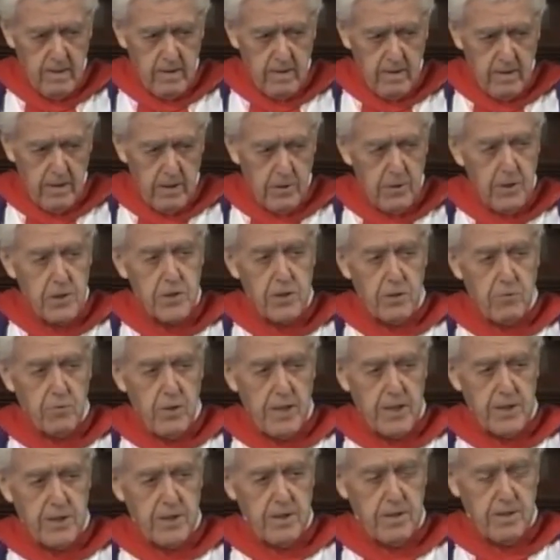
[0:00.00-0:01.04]
In this
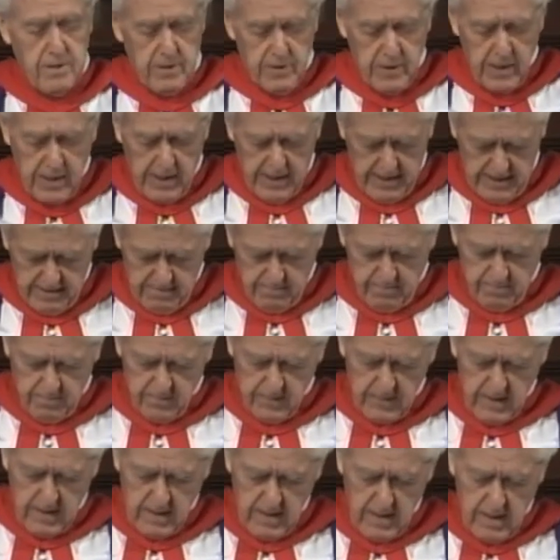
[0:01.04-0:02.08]
address today,
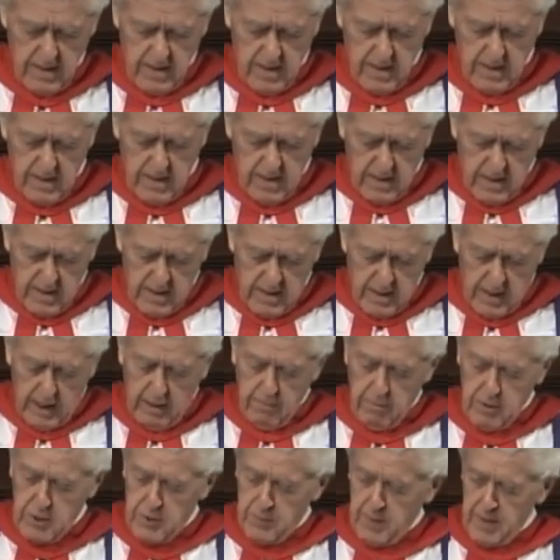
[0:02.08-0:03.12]
I
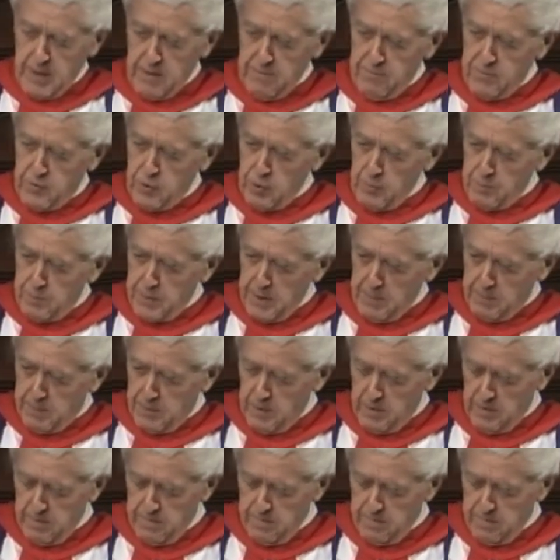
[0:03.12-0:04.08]
will speak of two people.